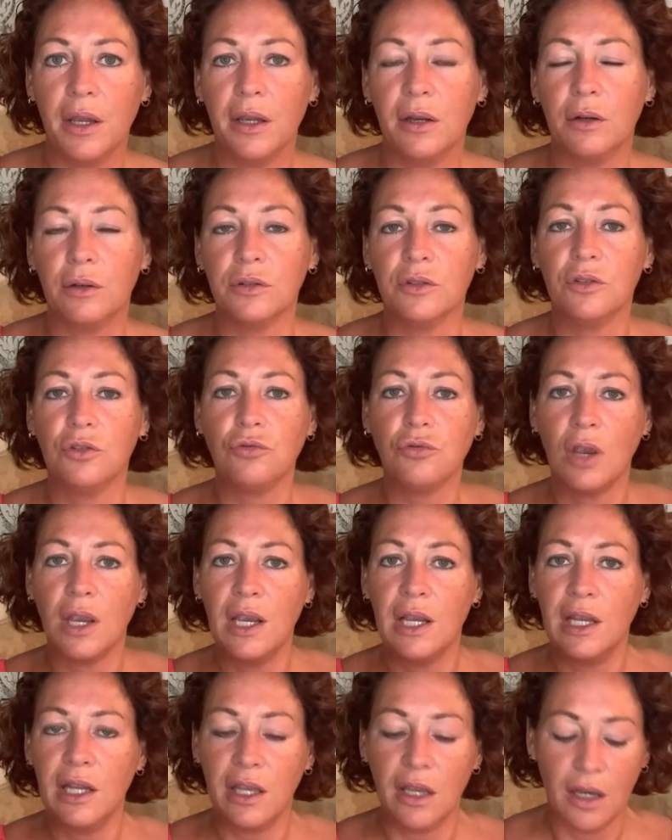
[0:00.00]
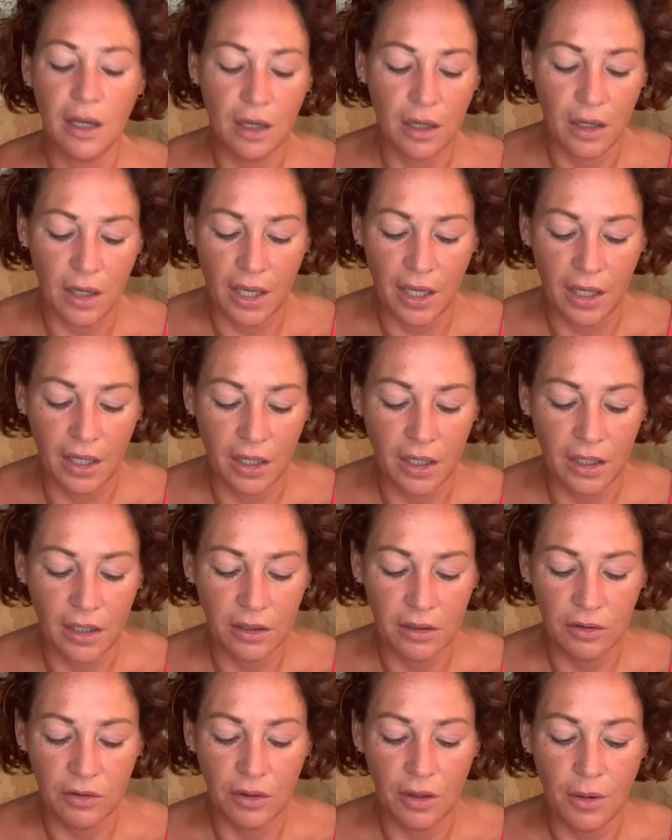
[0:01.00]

Australia, and